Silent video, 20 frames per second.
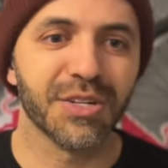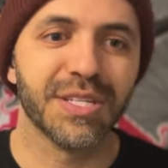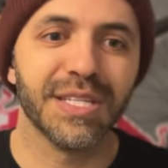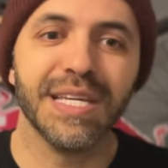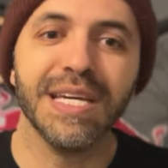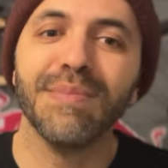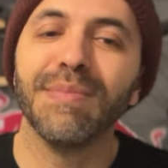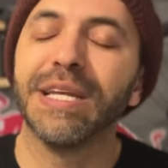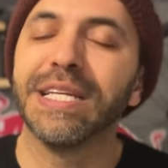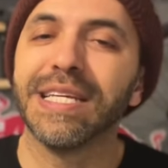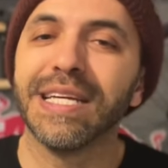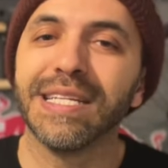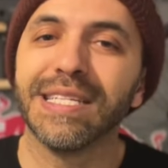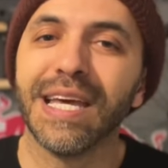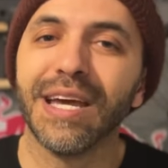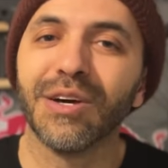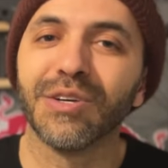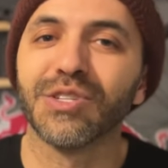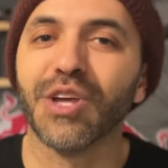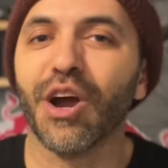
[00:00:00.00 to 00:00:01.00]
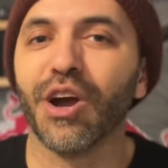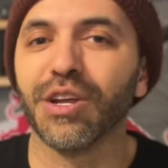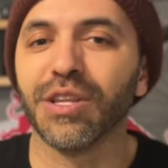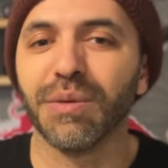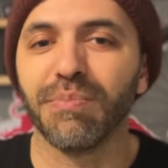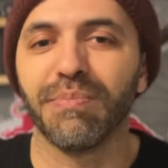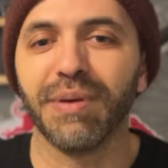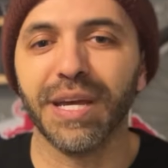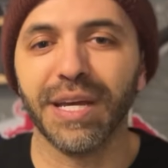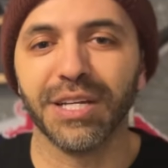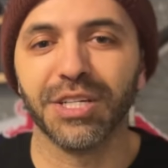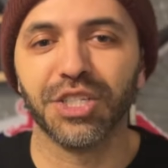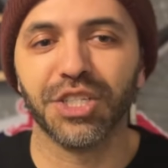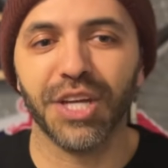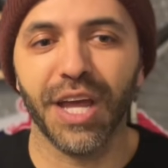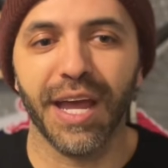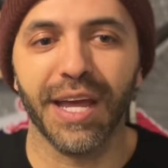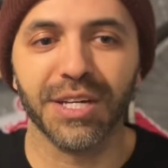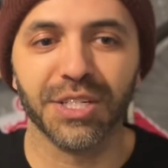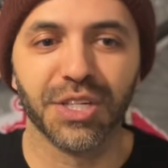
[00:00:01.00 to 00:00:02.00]
scheme and details are the big
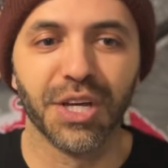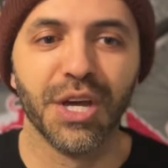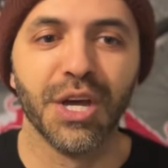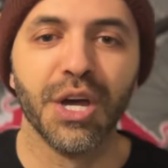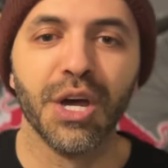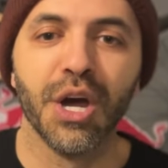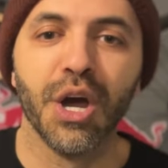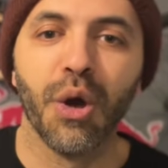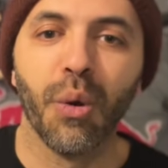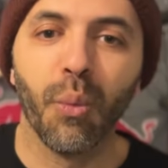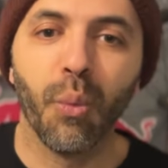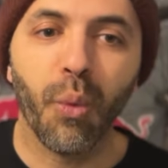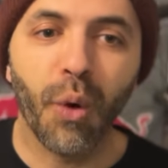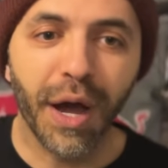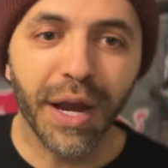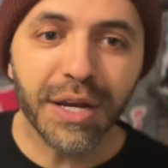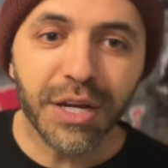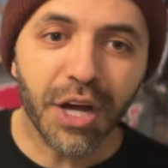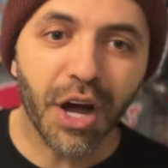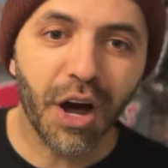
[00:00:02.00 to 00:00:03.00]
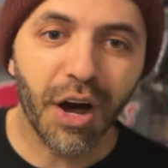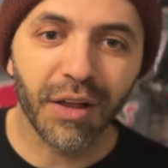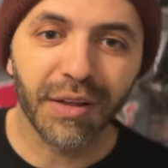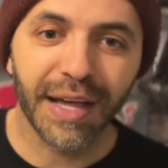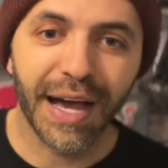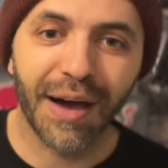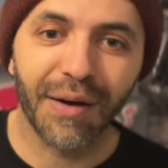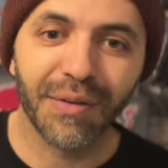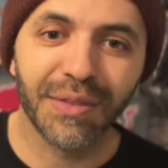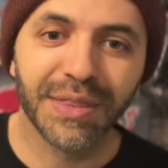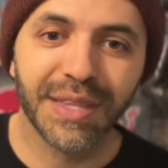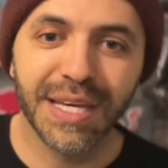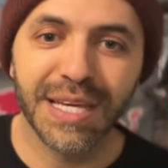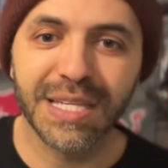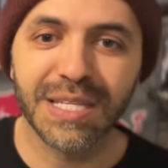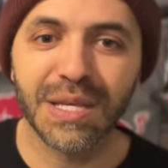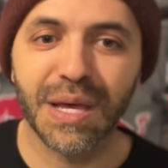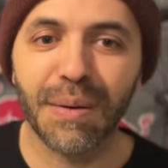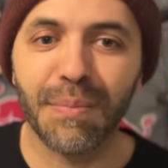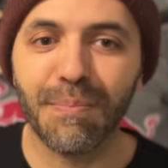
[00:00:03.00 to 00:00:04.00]
change. One call out,
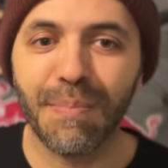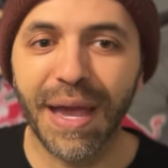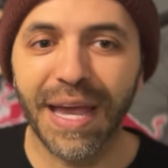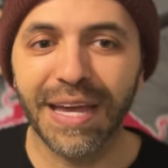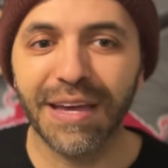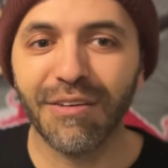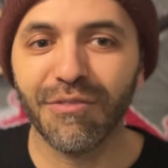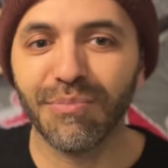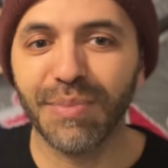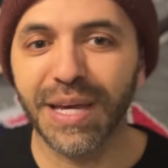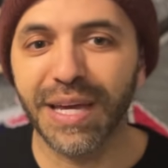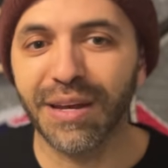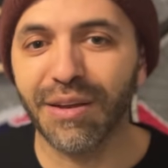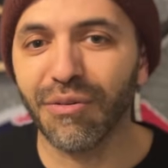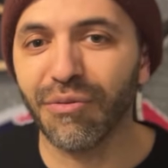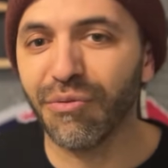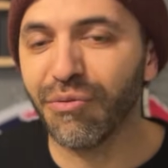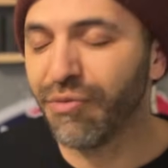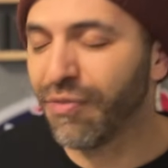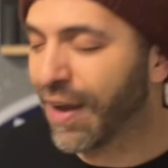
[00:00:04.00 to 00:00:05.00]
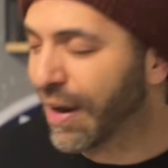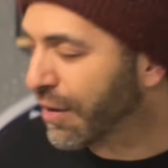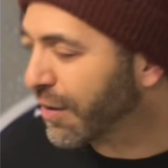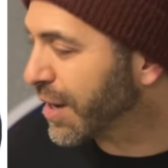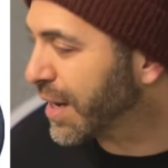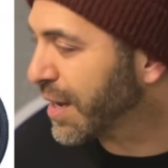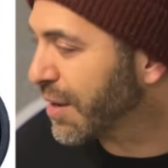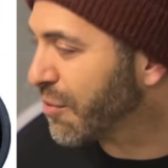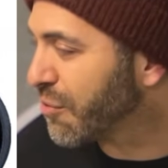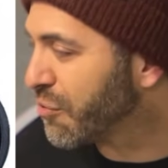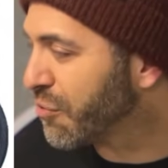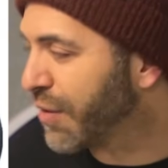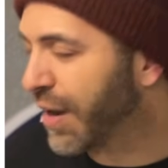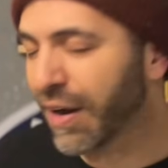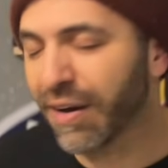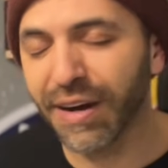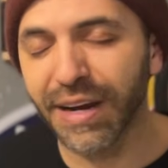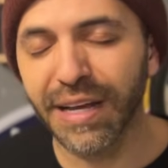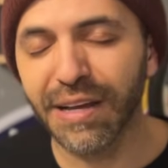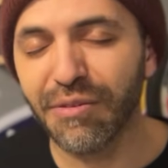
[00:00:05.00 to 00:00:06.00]
this may have been
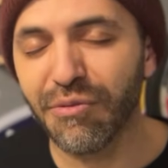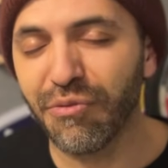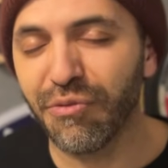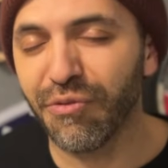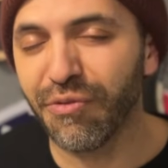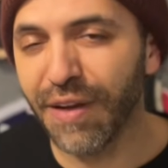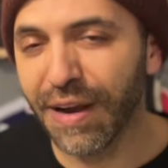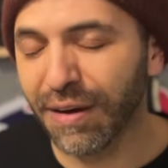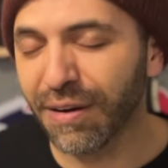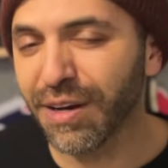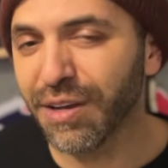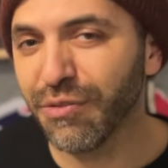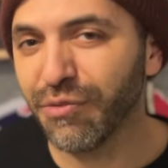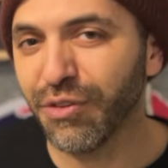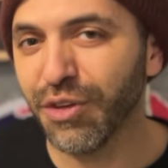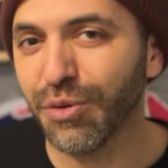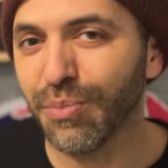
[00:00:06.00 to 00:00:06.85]
very few